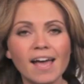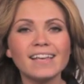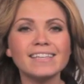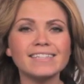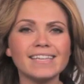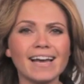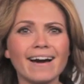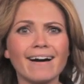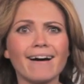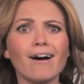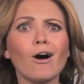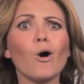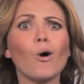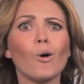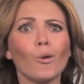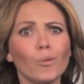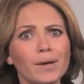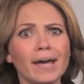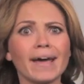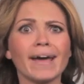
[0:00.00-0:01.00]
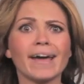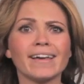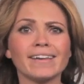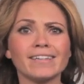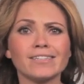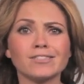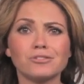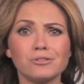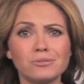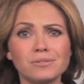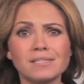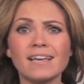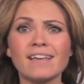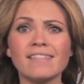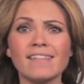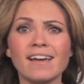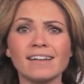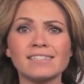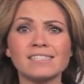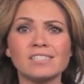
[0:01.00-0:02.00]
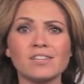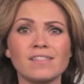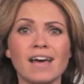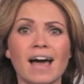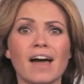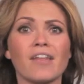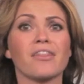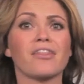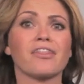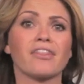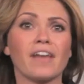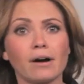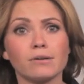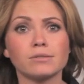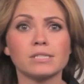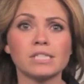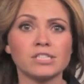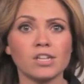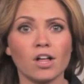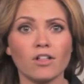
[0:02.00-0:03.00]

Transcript: Yeah, okay, you say that until that $1,000